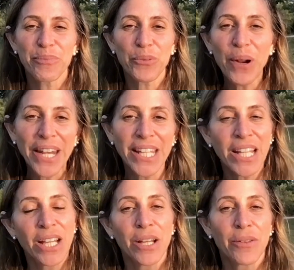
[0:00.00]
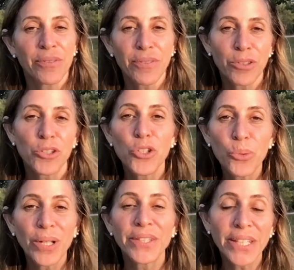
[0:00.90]
ready. You
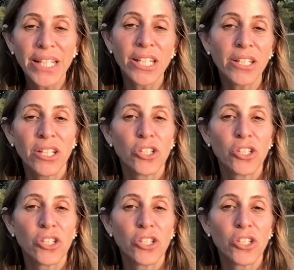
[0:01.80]
will need